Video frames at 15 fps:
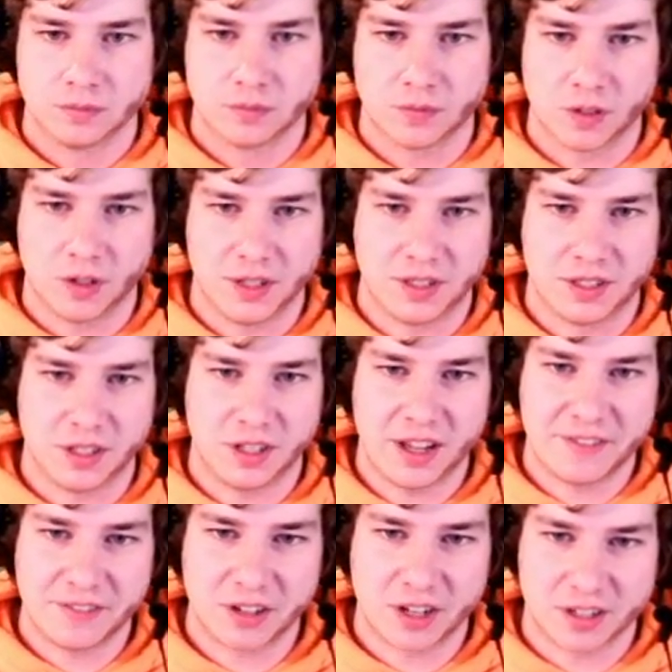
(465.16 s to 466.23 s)
Alright, still
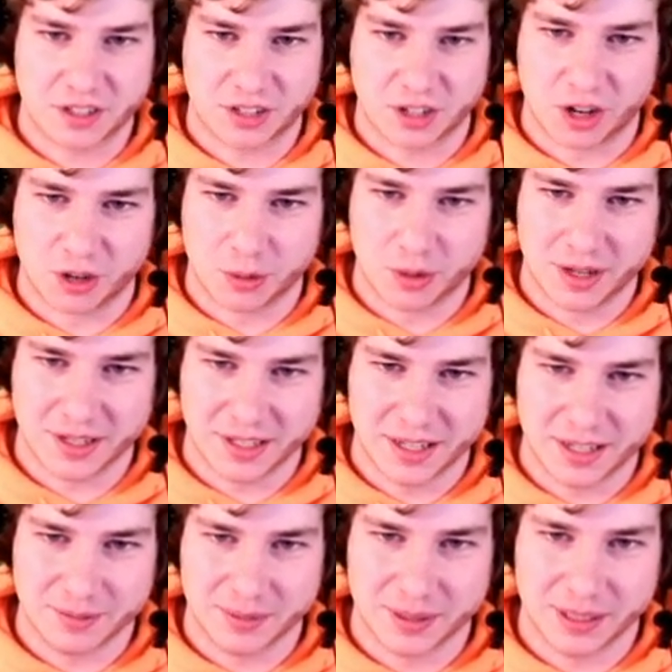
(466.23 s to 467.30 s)
haven't got star 1
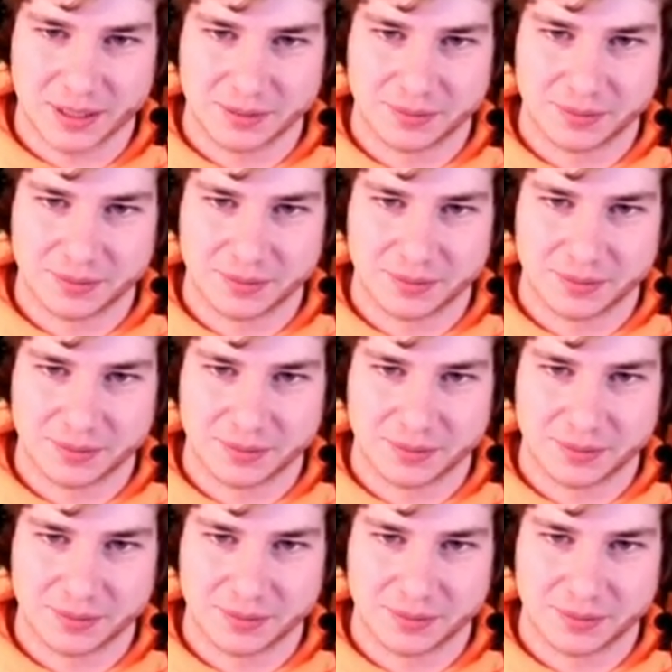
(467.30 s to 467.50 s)
yet, but...